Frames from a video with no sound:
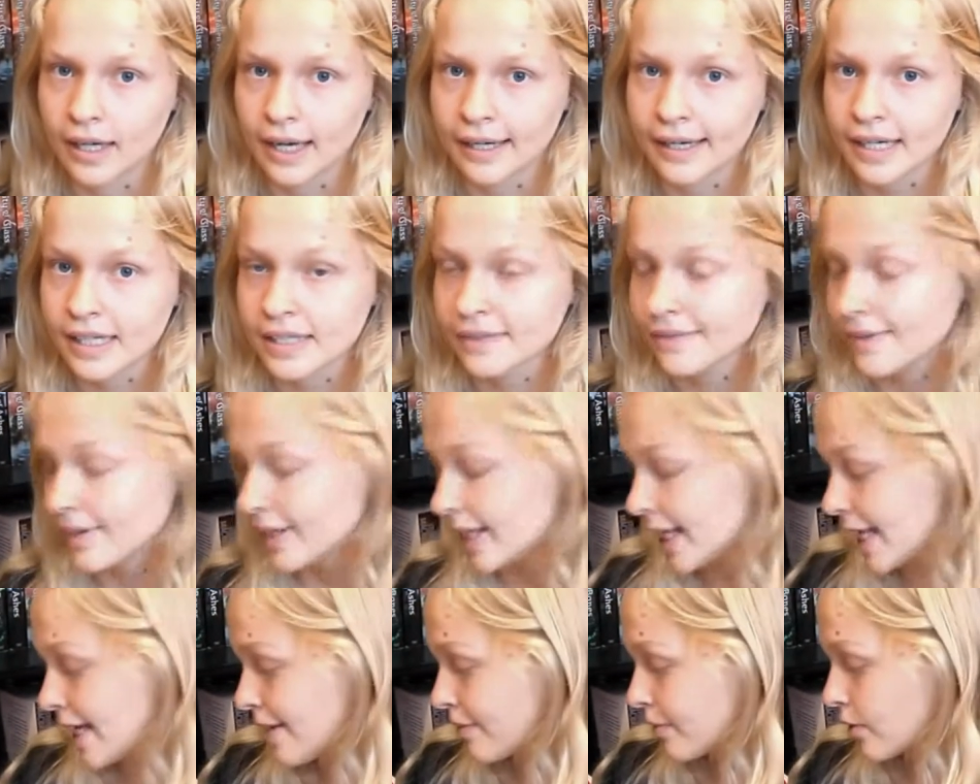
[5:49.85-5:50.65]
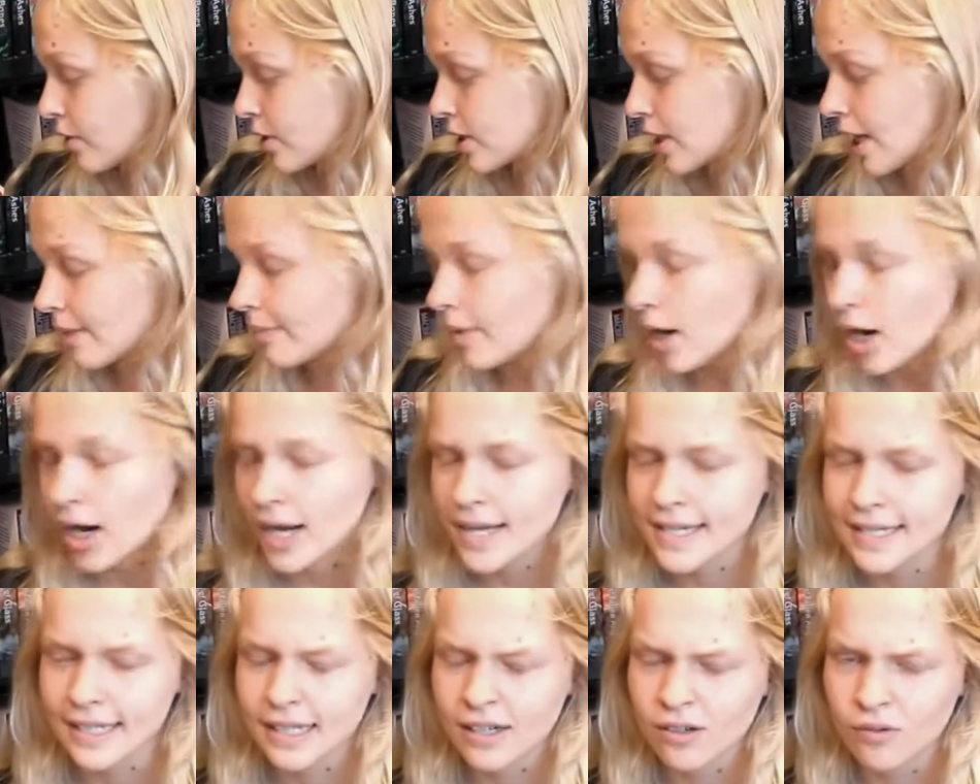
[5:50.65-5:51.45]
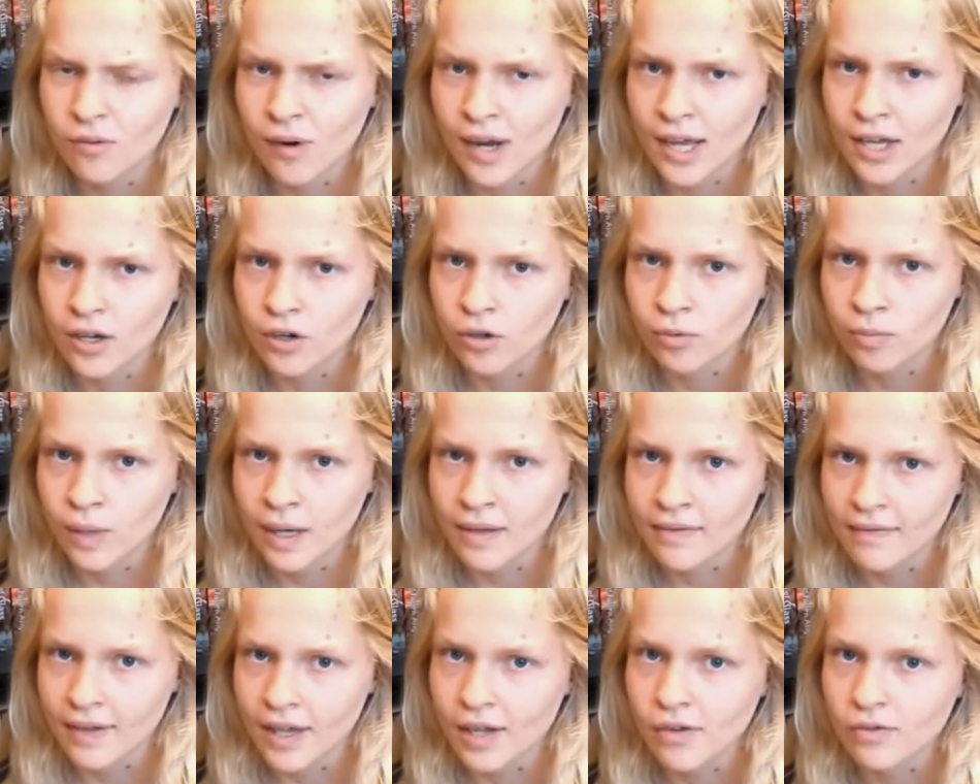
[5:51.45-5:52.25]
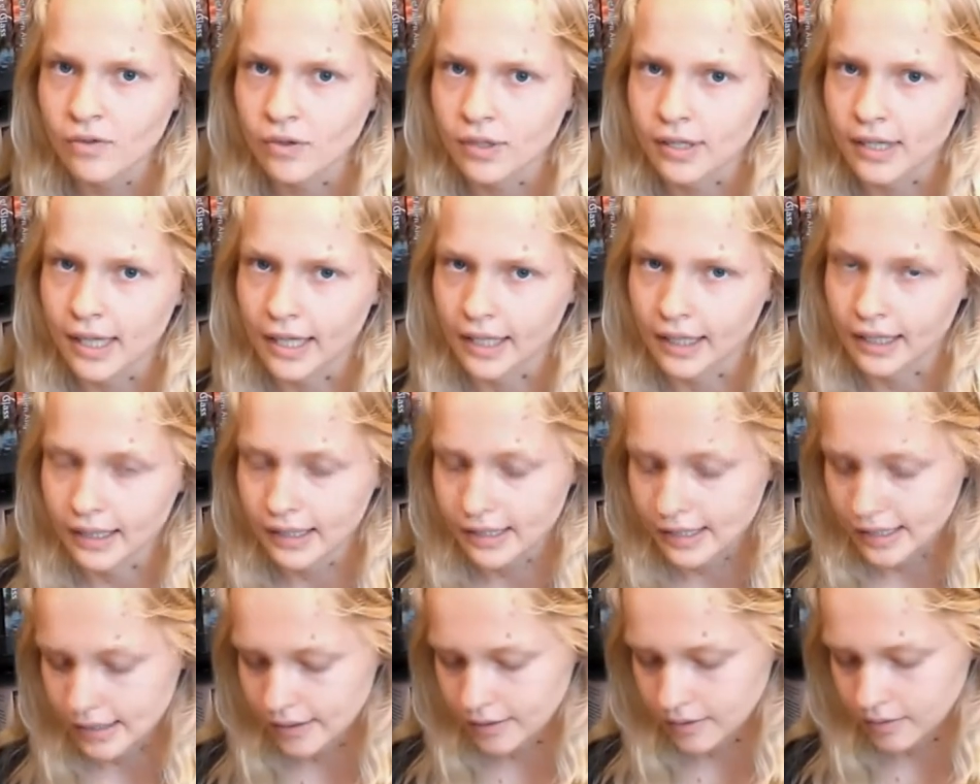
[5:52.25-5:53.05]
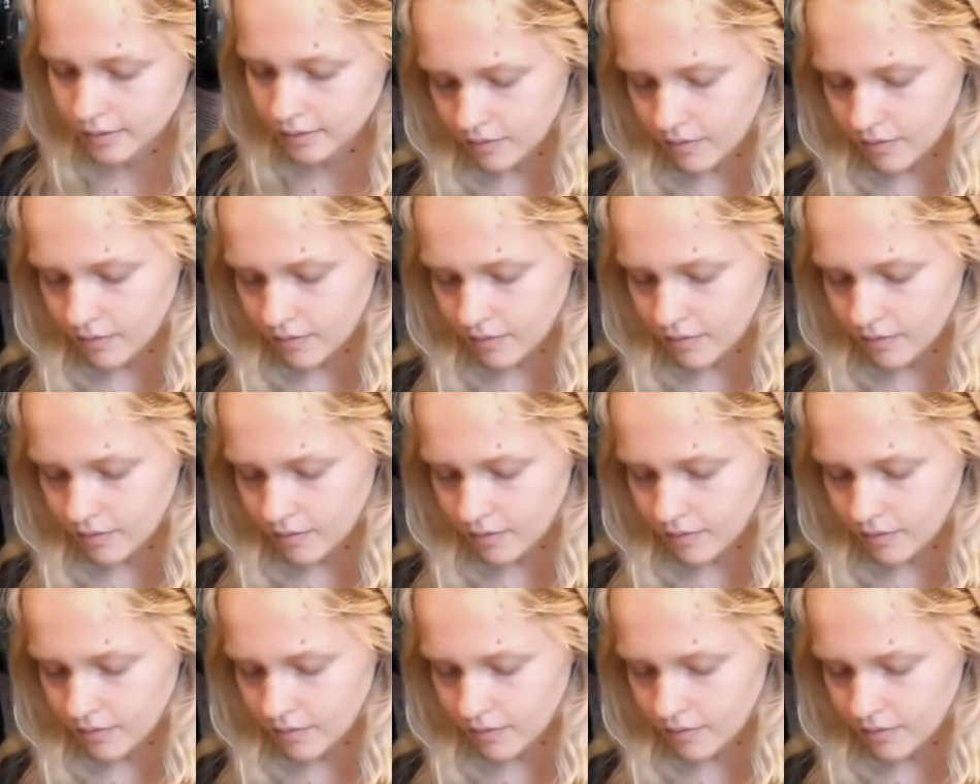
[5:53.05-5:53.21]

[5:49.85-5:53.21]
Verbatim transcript: And it's funny because I'm hiding away all my favourite things.